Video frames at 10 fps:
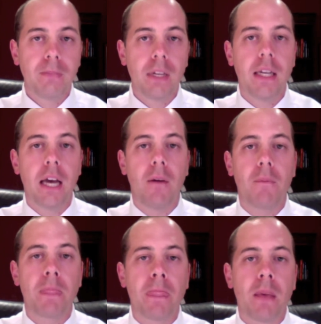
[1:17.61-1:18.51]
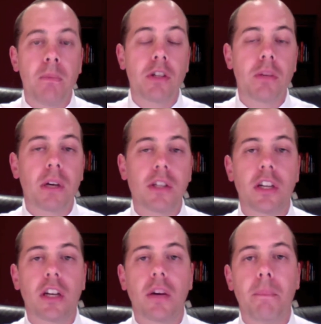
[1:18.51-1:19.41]
Now, Mr. Bug's going
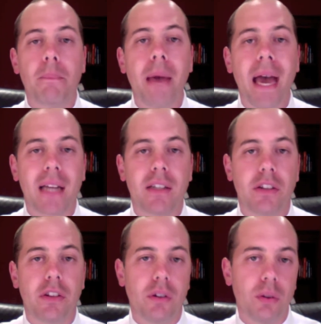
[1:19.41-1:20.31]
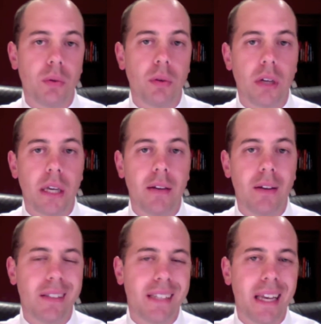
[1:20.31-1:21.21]
to come back to you
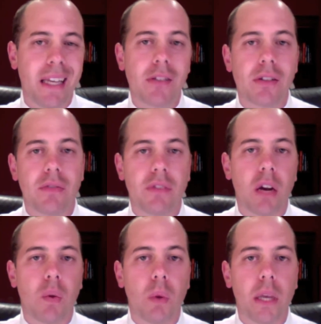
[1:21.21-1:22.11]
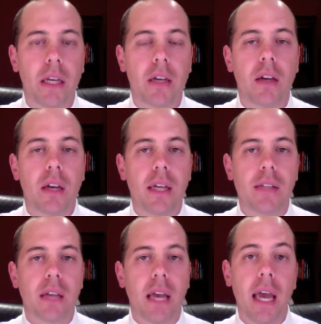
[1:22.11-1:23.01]
in days, if not a week, and
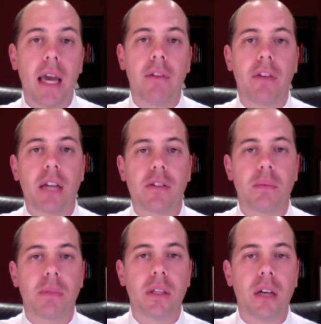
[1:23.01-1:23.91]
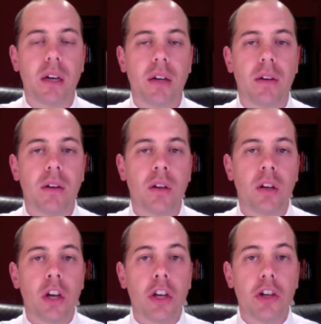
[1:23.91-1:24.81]
say, hey, I've got something done.
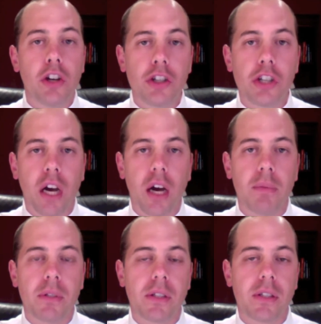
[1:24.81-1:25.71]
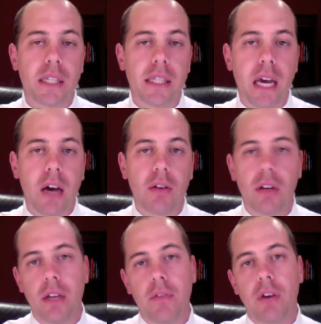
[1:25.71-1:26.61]
Your job is to sit down
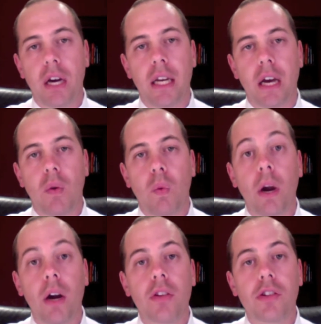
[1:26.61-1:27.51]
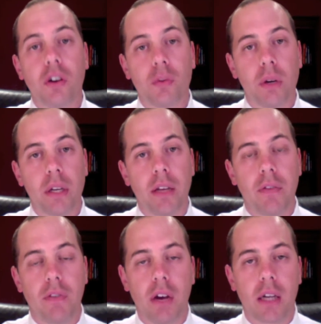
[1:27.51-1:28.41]
and find out where are the software
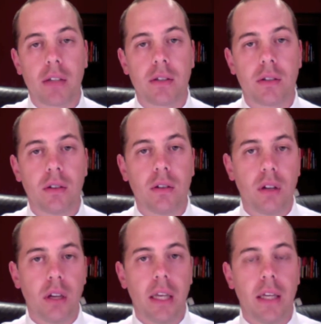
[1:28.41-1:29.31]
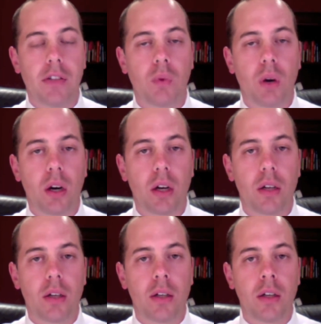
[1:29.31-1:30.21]
defects in his work.
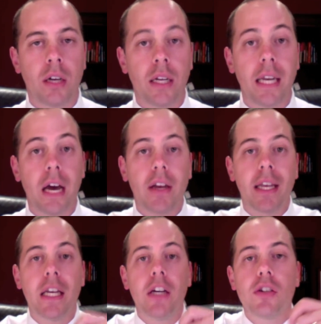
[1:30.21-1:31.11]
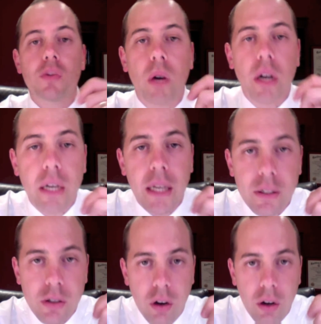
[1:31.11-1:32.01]
Now here's where it gets
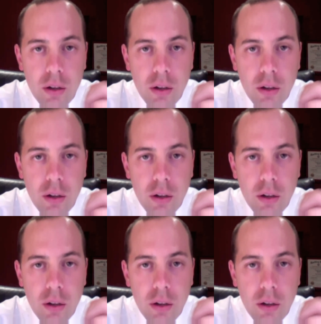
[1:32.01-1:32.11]
hard.